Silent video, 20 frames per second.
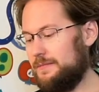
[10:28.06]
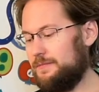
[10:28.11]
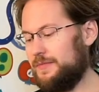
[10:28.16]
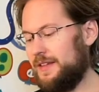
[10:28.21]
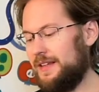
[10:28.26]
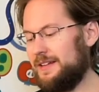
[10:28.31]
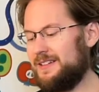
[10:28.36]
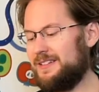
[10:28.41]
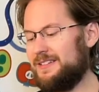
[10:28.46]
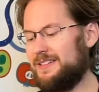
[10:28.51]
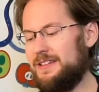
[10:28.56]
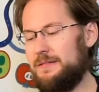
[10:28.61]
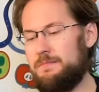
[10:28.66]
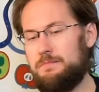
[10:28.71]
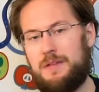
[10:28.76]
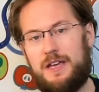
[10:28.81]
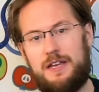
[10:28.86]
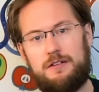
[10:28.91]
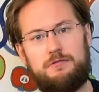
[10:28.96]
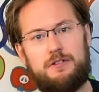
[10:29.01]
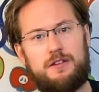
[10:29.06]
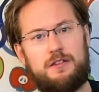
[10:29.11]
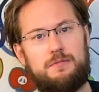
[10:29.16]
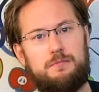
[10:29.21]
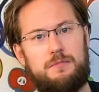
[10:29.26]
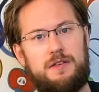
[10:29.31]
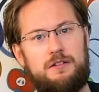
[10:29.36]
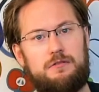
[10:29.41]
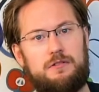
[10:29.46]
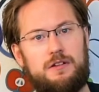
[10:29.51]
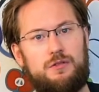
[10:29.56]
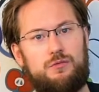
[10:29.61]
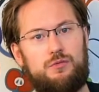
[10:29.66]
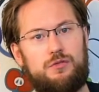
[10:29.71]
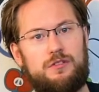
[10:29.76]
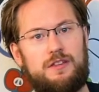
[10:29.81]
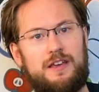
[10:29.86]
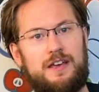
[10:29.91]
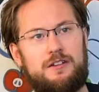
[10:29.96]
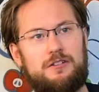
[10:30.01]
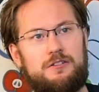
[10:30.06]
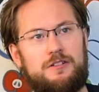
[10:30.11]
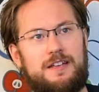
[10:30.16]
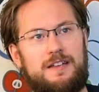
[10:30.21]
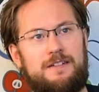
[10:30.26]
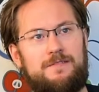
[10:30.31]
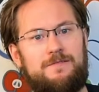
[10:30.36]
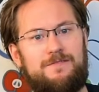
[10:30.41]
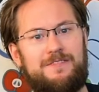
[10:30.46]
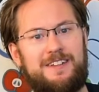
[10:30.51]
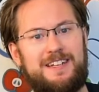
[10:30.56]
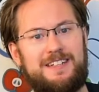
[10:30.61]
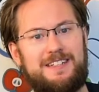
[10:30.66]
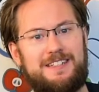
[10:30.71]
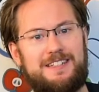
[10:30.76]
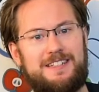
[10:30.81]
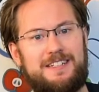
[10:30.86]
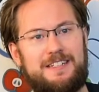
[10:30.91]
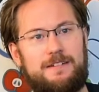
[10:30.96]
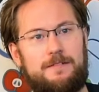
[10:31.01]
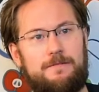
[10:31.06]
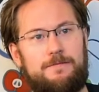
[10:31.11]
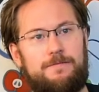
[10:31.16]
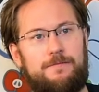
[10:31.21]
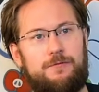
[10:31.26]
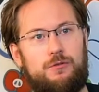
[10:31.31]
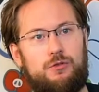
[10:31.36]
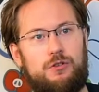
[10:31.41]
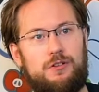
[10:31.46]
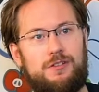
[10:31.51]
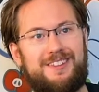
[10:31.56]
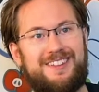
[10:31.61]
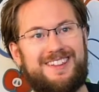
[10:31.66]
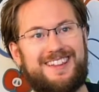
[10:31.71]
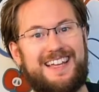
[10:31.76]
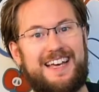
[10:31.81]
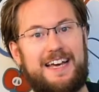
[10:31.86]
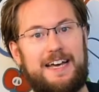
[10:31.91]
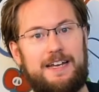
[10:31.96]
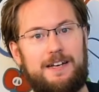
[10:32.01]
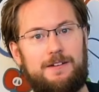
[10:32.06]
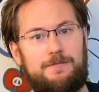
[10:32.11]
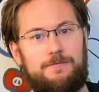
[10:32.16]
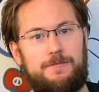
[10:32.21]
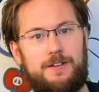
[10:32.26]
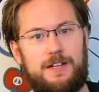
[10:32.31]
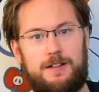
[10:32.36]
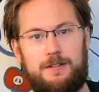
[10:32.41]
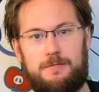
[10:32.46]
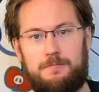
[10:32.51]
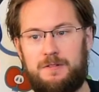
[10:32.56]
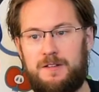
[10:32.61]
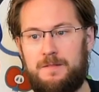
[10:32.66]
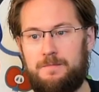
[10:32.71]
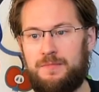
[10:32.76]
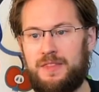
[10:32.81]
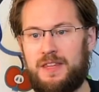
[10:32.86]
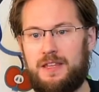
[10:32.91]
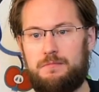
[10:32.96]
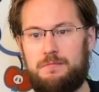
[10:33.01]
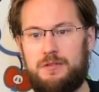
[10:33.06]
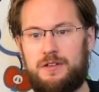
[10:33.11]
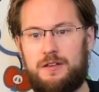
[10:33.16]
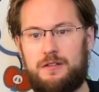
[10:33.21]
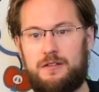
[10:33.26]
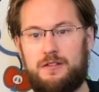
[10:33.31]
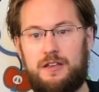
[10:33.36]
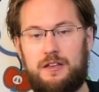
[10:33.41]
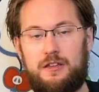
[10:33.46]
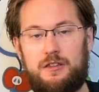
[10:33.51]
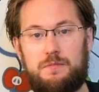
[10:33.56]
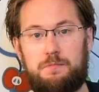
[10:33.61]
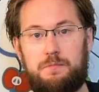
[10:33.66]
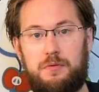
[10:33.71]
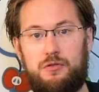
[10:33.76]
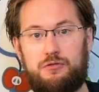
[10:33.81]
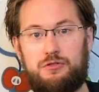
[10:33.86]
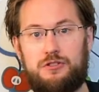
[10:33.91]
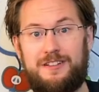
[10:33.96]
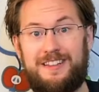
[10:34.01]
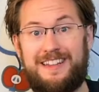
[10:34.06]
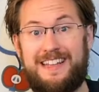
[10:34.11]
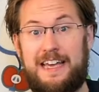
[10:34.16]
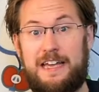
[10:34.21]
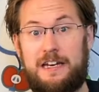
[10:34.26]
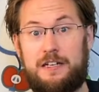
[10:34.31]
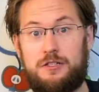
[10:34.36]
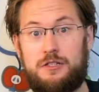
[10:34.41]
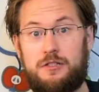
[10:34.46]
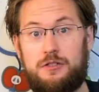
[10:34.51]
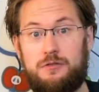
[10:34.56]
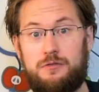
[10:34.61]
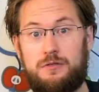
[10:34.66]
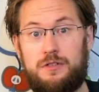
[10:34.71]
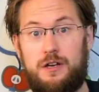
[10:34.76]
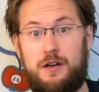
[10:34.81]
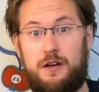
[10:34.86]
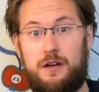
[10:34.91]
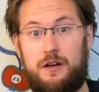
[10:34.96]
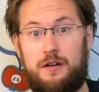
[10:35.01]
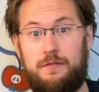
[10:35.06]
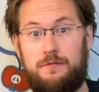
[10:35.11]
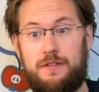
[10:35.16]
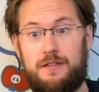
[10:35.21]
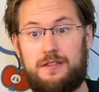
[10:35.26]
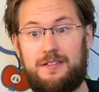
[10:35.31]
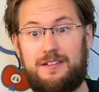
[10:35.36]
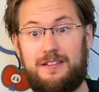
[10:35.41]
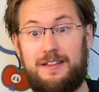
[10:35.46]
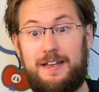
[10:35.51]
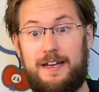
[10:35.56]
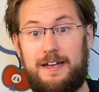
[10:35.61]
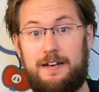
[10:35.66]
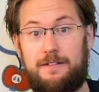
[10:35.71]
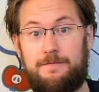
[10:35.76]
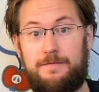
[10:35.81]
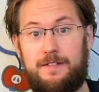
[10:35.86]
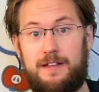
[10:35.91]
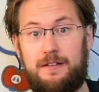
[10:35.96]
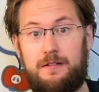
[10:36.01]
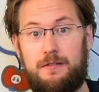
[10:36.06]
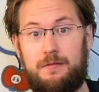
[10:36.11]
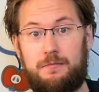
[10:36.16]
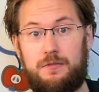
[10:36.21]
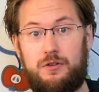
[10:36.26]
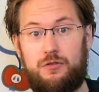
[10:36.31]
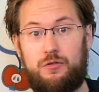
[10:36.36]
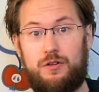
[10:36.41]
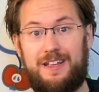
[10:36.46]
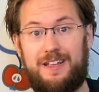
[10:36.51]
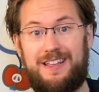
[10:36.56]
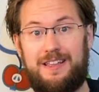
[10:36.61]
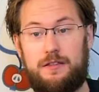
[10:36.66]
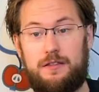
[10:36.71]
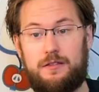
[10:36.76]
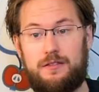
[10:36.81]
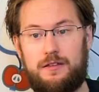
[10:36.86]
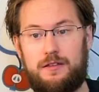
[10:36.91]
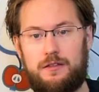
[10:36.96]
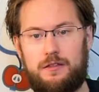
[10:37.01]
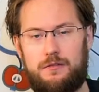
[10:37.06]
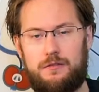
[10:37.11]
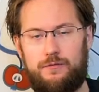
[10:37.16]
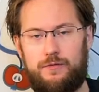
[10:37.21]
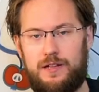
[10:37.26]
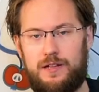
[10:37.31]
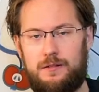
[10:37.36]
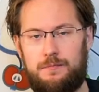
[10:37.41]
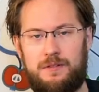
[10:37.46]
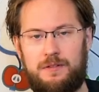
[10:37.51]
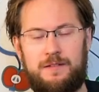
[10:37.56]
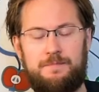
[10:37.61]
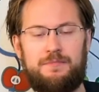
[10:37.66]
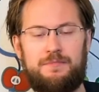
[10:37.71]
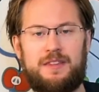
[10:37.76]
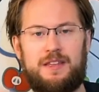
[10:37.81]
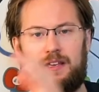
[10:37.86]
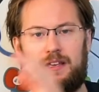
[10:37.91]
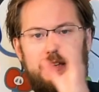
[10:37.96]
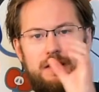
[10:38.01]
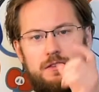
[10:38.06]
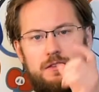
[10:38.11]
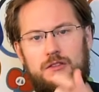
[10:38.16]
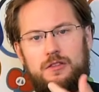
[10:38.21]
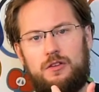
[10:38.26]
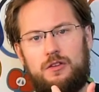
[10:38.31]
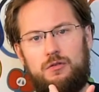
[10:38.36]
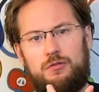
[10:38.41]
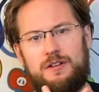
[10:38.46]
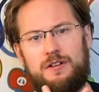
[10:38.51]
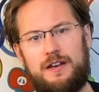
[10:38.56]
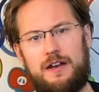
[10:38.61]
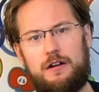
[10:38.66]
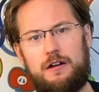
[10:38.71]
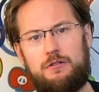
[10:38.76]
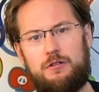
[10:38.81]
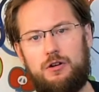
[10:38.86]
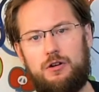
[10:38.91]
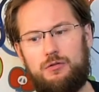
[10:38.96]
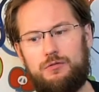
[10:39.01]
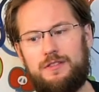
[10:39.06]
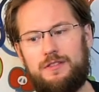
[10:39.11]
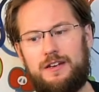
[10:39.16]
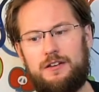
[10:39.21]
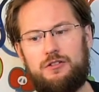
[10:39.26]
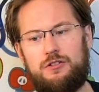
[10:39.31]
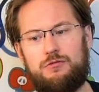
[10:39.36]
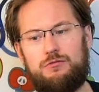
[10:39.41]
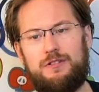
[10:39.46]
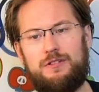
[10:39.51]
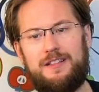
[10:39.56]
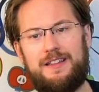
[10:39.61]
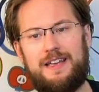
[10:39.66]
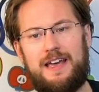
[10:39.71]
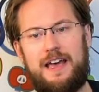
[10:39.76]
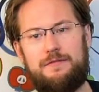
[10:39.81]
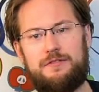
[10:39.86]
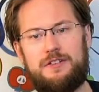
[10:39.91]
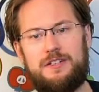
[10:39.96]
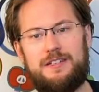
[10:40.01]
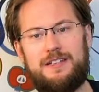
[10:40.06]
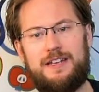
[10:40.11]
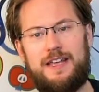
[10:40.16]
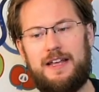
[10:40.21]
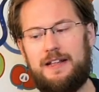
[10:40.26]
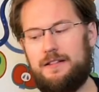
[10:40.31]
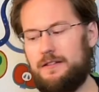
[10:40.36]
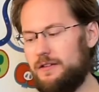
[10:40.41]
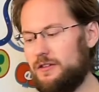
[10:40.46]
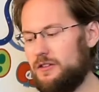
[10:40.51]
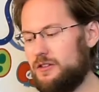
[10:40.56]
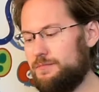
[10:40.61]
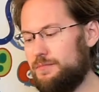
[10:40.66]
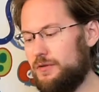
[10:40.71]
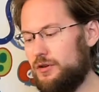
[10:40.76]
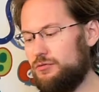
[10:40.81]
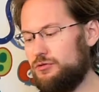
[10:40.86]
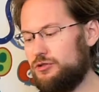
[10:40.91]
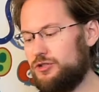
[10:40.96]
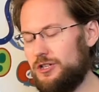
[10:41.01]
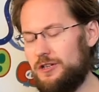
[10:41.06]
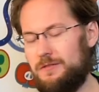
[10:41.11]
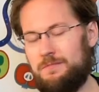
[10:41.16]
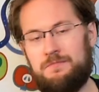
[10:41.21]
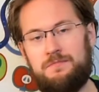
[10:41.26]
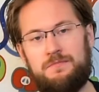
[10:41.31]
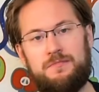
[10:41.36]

That the matrix metering was actually invented for slide film, because the exposure latitude of slide film or E6 film is so narrow that you really have to nail exposure.